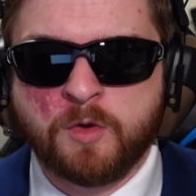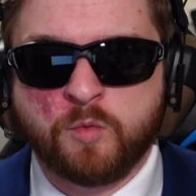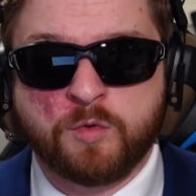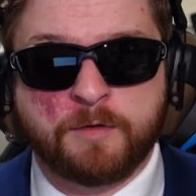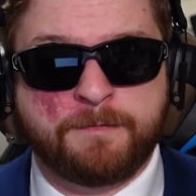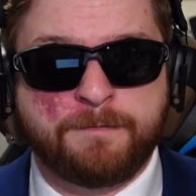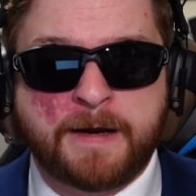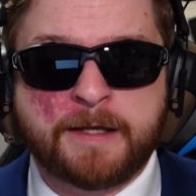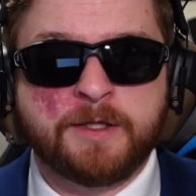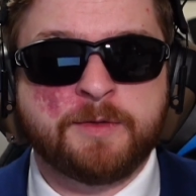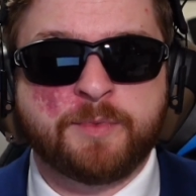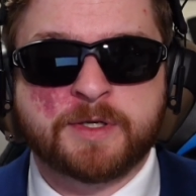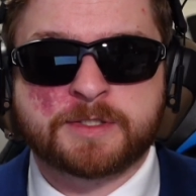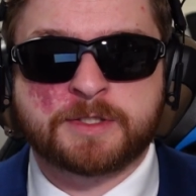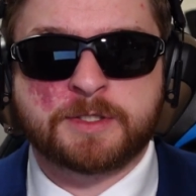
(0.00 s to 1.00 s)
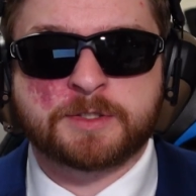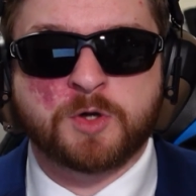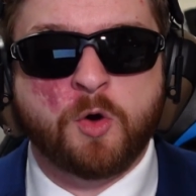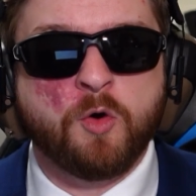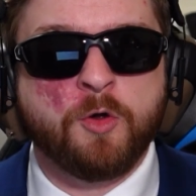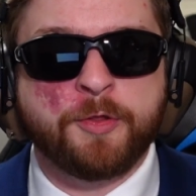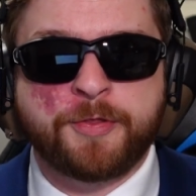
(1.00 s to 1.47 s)
We'll finally bust this
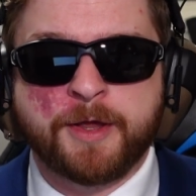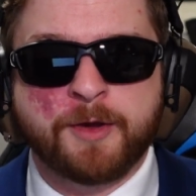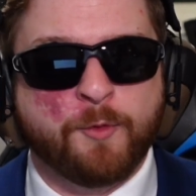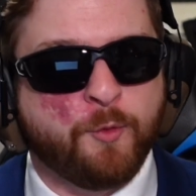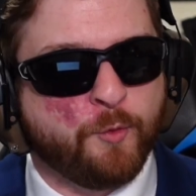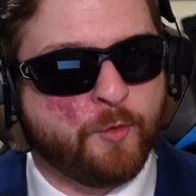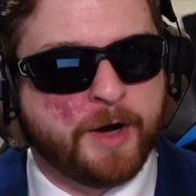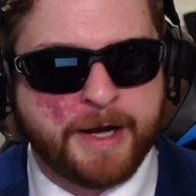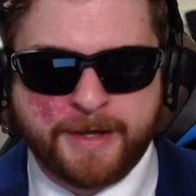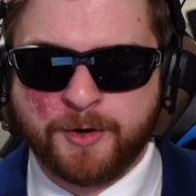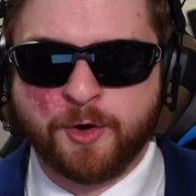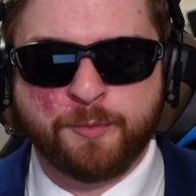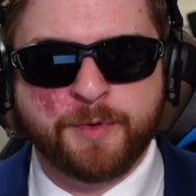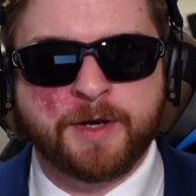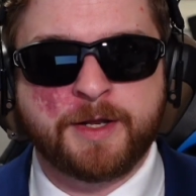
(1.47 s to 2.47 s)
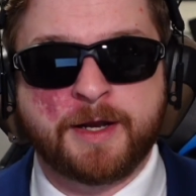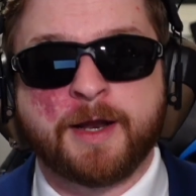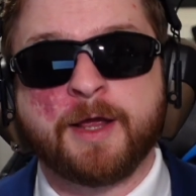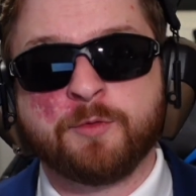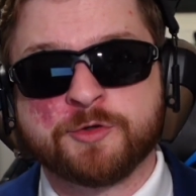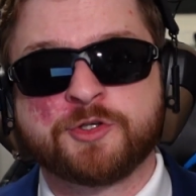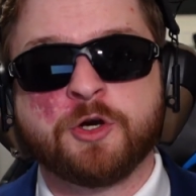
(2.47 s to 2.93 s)
whole thing wide open, and
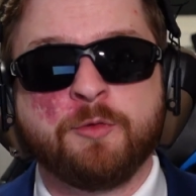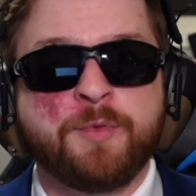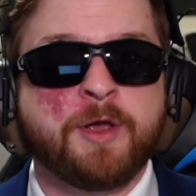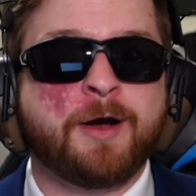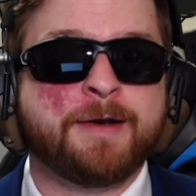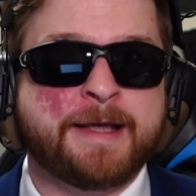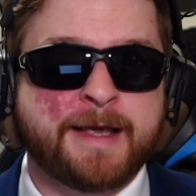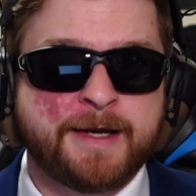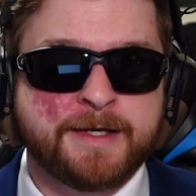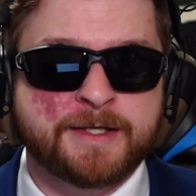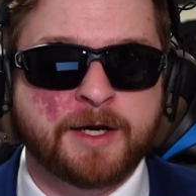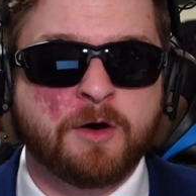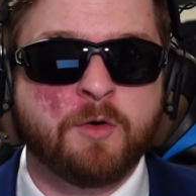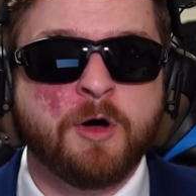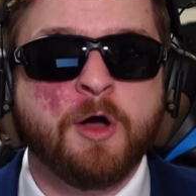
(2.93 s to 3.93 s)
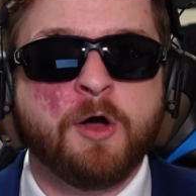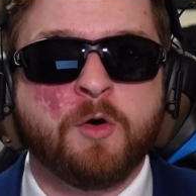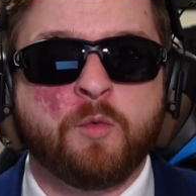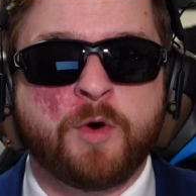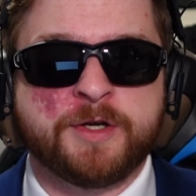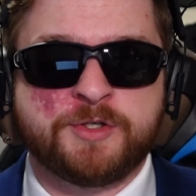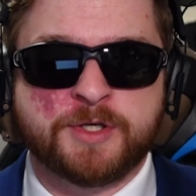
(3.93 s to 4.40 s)
I will show beyond any doubt
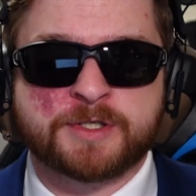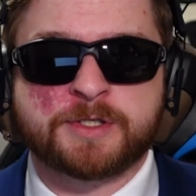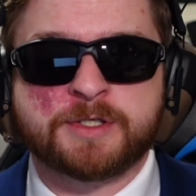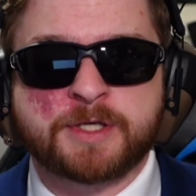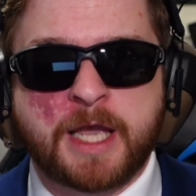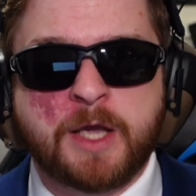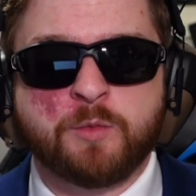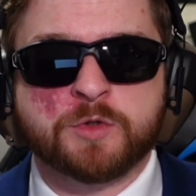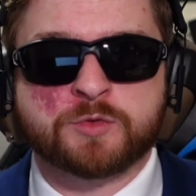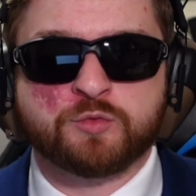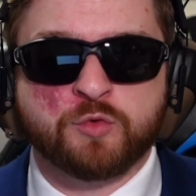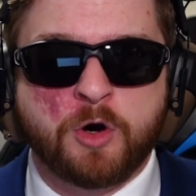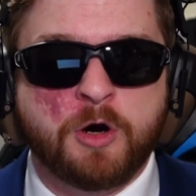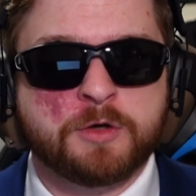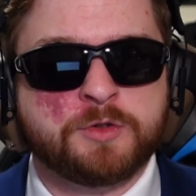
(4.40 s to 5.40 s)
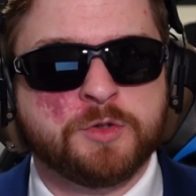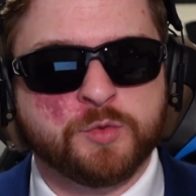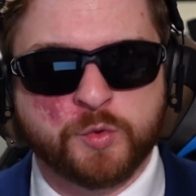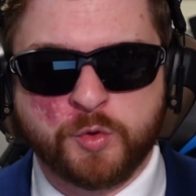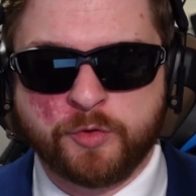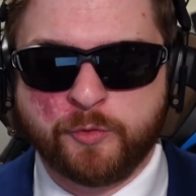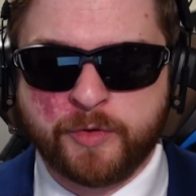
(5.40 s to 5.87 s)
why Justice Kane was wrong to
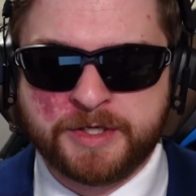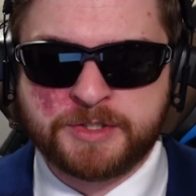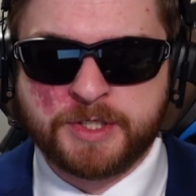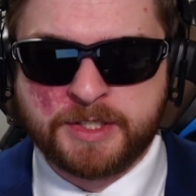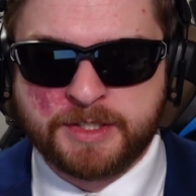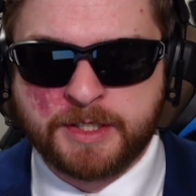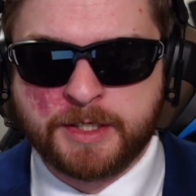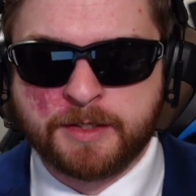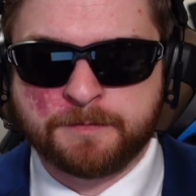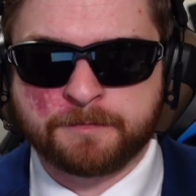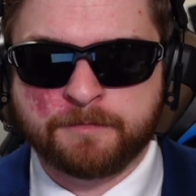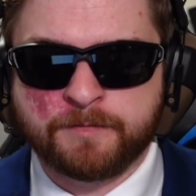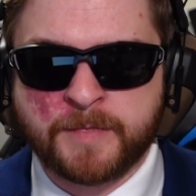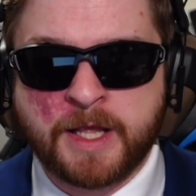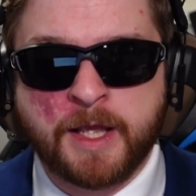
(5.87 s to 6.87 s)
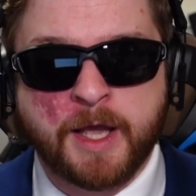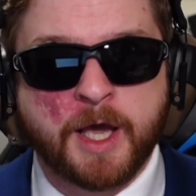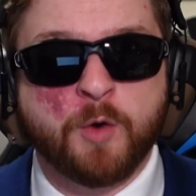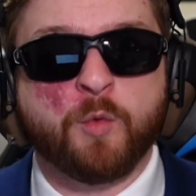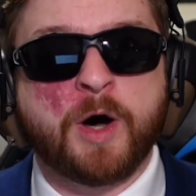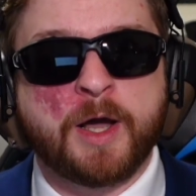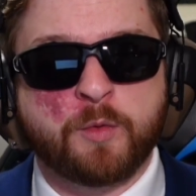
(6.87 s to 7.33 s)
rule the way she did,
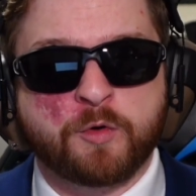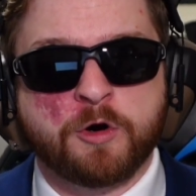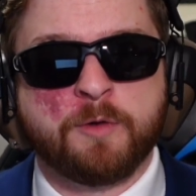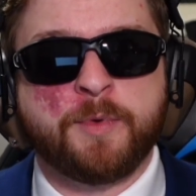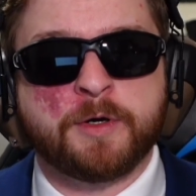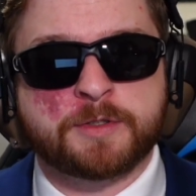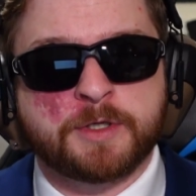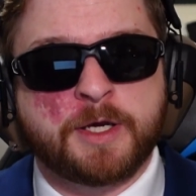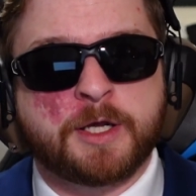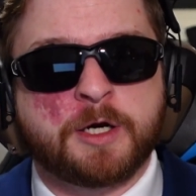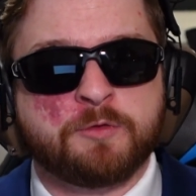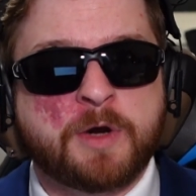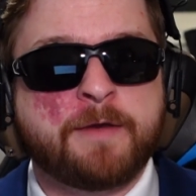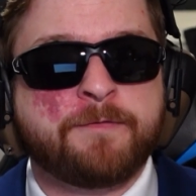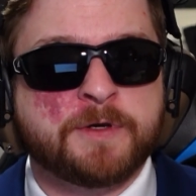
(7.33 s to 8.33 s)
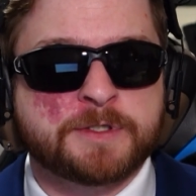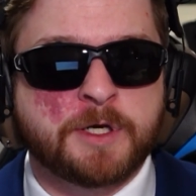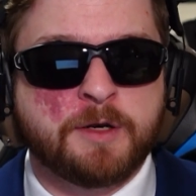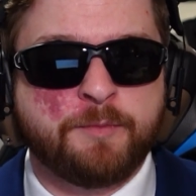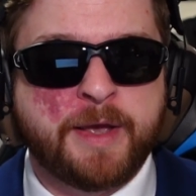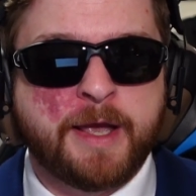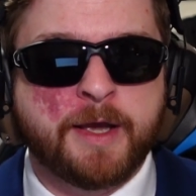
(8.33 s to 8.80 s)
and why we're about to get our rifles
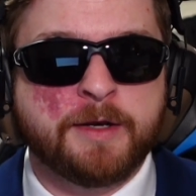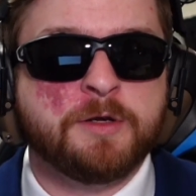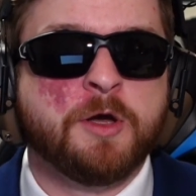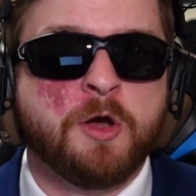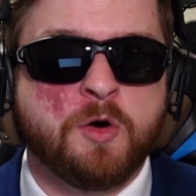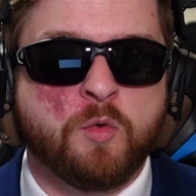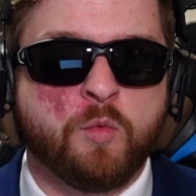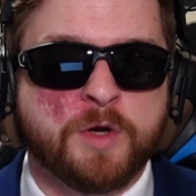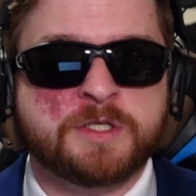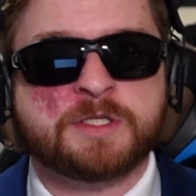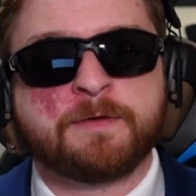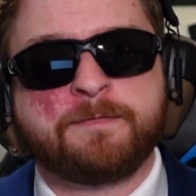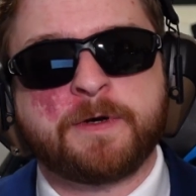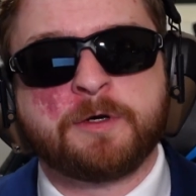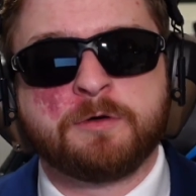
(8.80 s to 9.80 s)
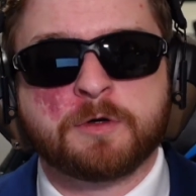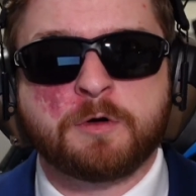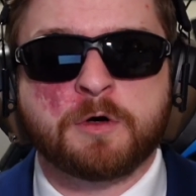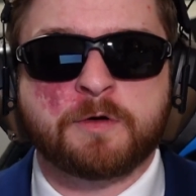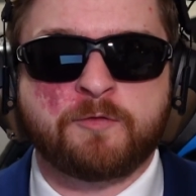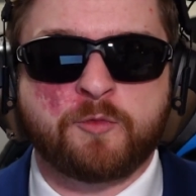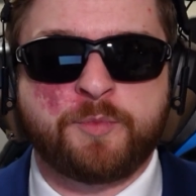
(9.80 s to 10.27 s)
unbanned once the Federal
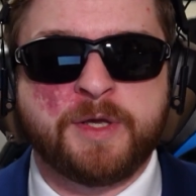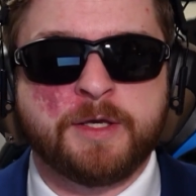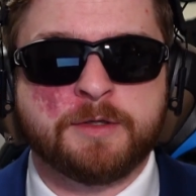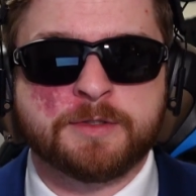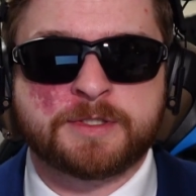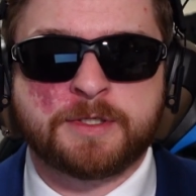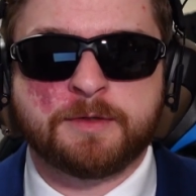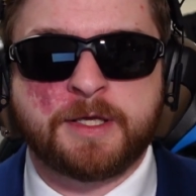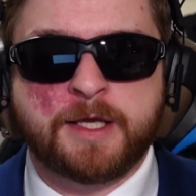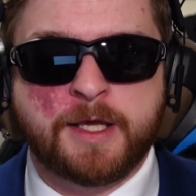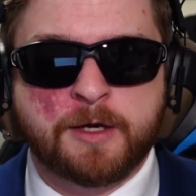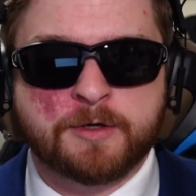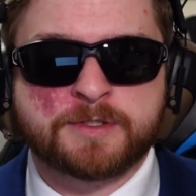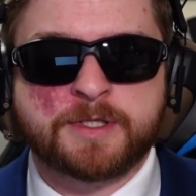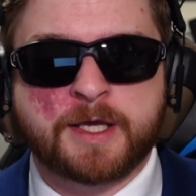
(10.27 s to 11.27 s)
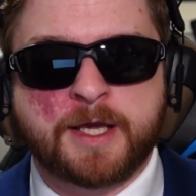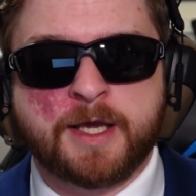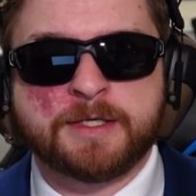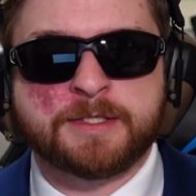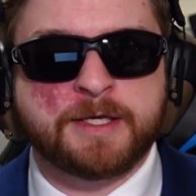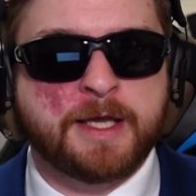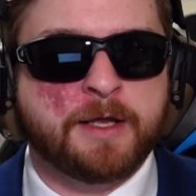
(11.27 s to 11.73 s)
Court of Appeals hears the
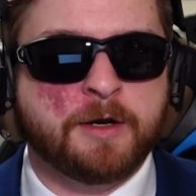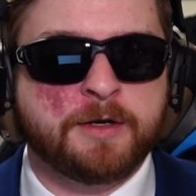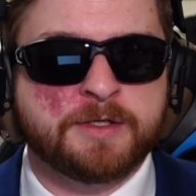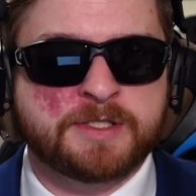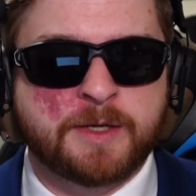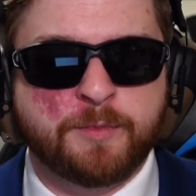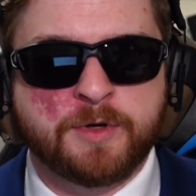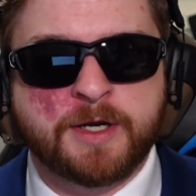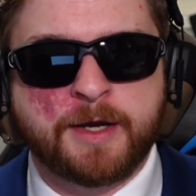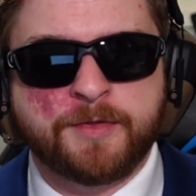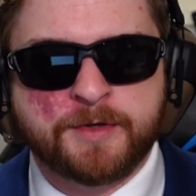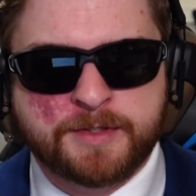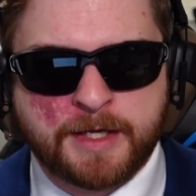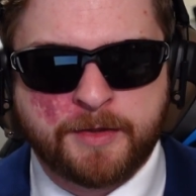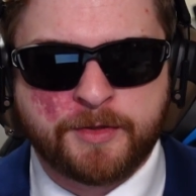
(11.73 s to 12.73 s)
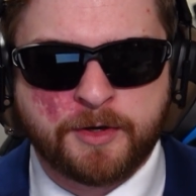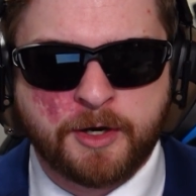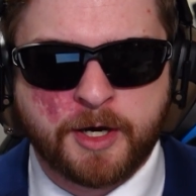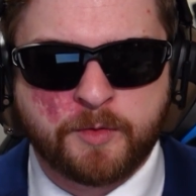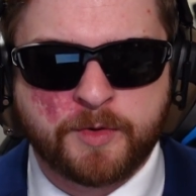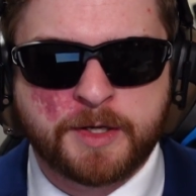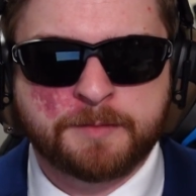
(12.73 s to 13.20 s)
case again on December 9th and 10th in
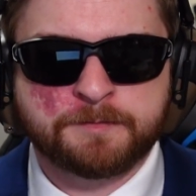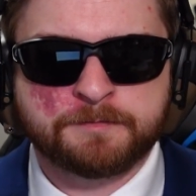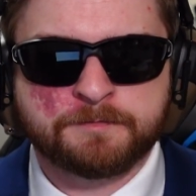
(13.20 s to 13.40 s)
Ottawa.